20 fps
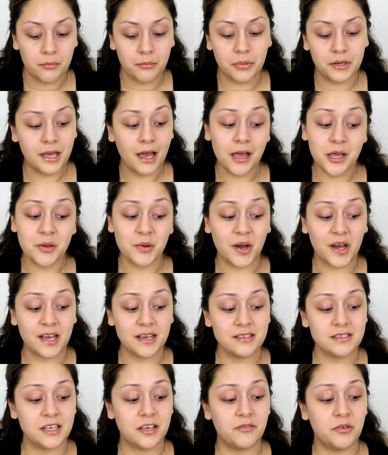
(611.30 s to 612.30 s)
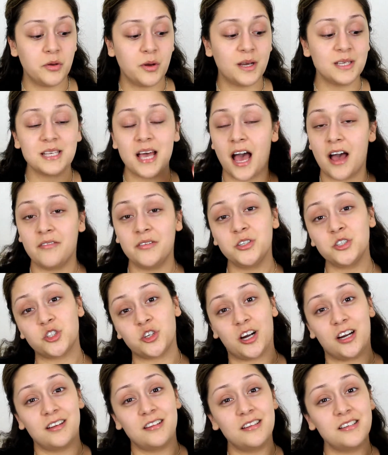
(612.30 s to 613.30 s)
But yeah, you guys, if you guys haven't
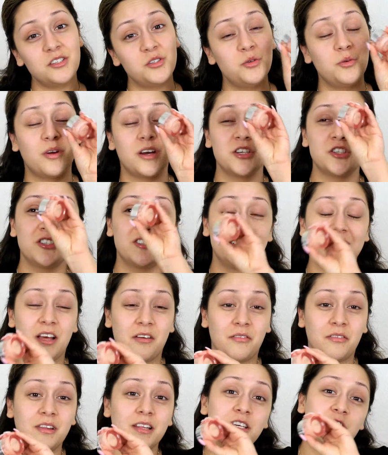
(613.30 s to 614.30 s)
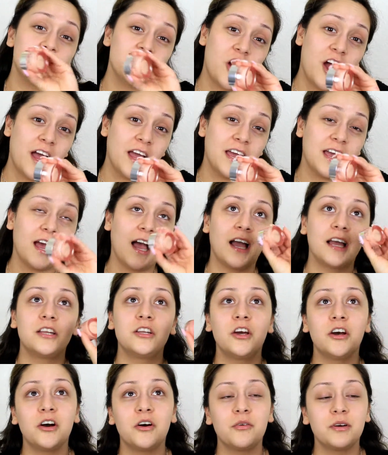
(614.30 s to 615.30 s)
tried this, you guys should definitely try it. I
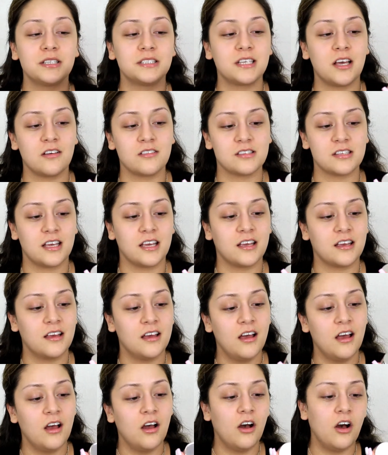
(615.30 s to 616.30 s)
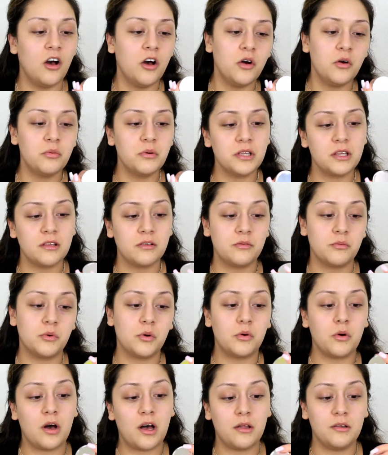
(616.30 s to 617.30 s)
know it sounds like, oh,
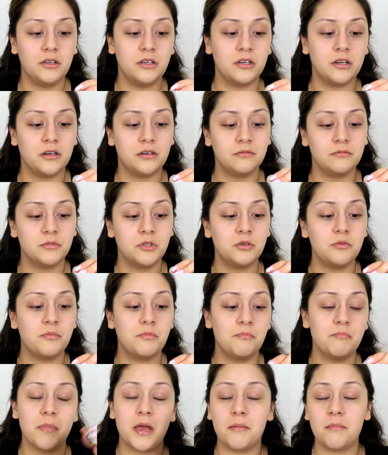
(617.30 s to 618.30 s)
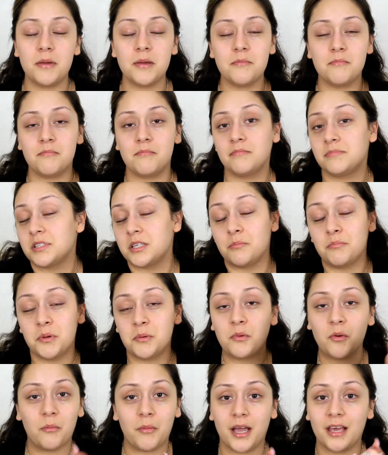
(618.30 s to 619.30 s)
well, you know, maybe some
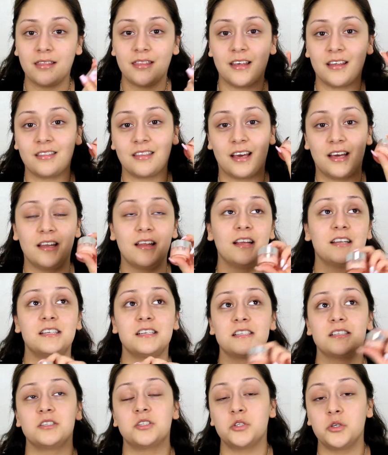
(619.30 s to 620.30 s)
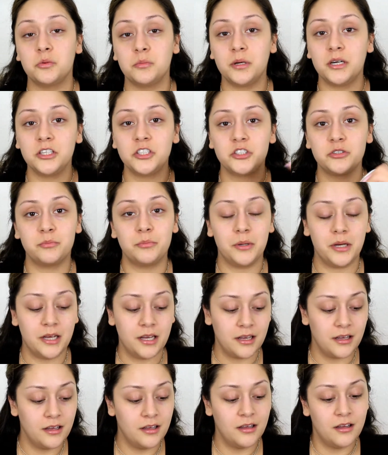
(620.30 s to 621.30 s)
people might think that it doesn't do much,
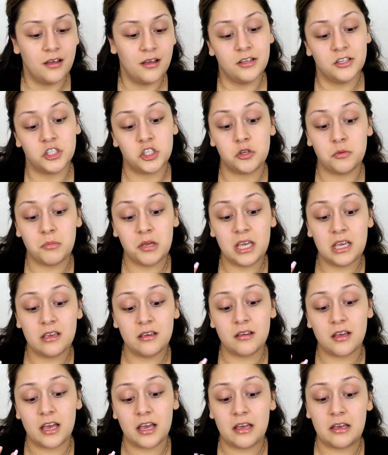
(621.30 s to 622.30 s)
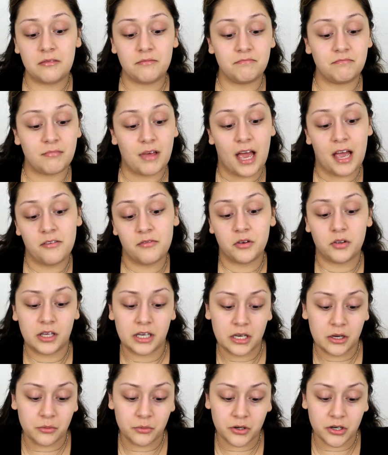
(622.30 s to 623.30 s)
but to me, I feel
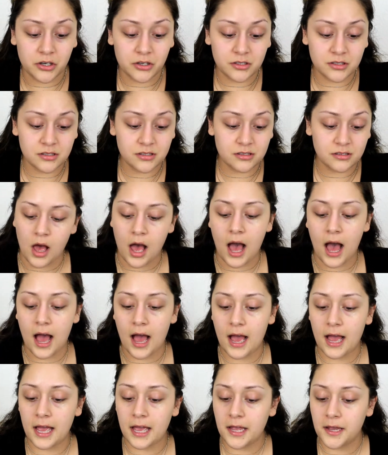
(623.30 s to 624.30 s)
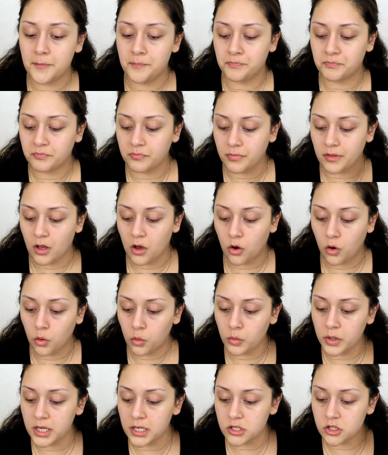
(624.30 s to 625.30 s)
like it works. I
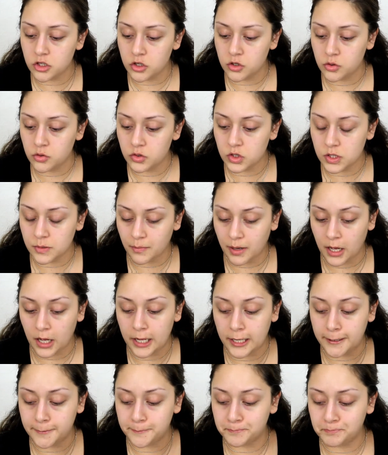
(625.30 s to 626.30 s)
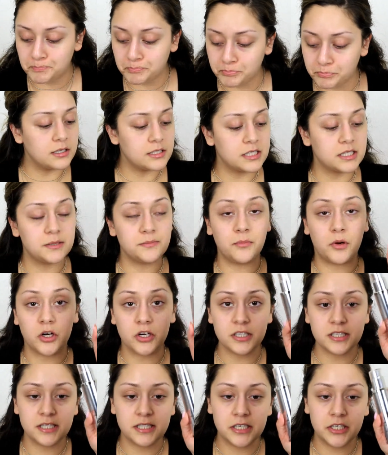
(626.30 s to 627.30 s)
always use my
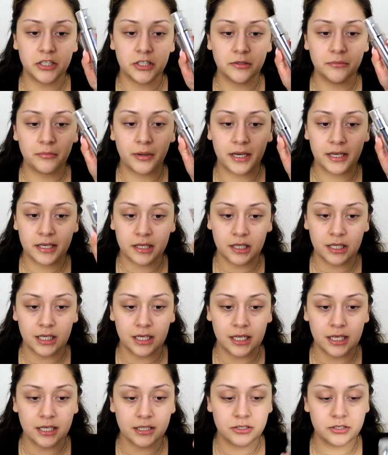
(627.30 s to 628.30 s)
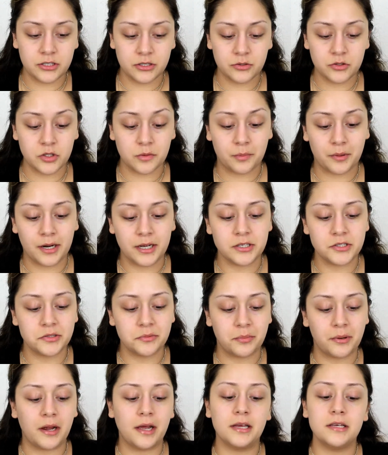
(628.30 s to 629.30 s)
Smart Serum by Clinique too. Surprise,
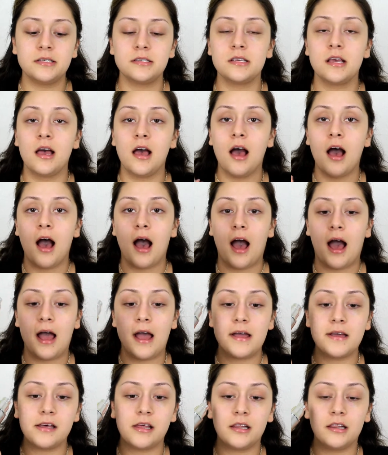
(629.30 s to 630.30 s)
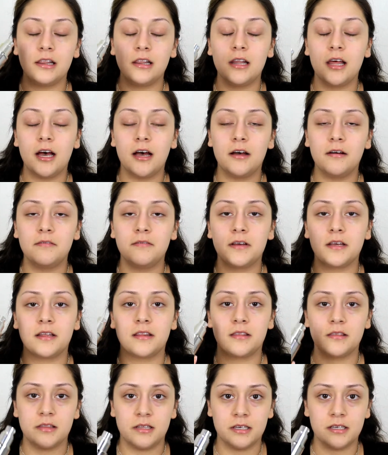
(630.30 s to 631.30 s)
surprise. I love
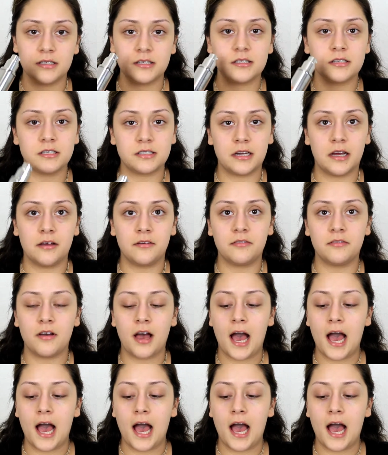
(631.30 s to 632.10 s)
this stuff.